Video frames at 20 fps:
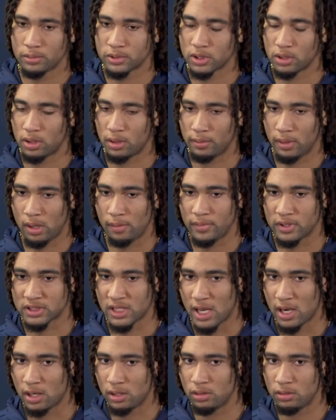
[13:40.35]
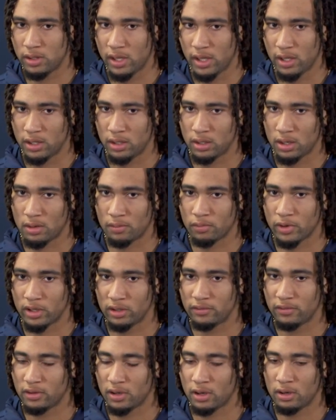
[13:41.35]
So I'm excited to do that, and
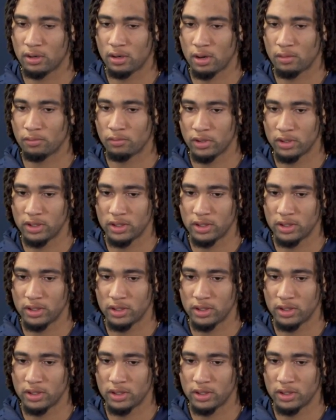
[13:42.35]
I'm